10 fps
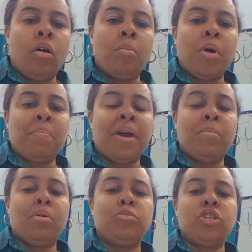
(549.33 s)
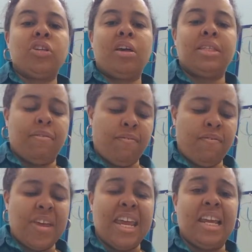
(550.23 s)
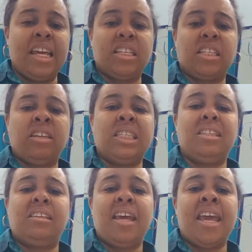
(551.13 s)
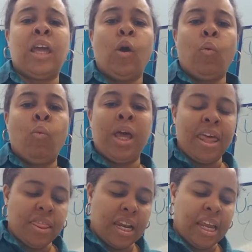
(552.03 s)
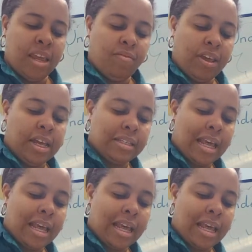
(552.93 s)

on my paper, I'm just going to feel it to see where the leaf is.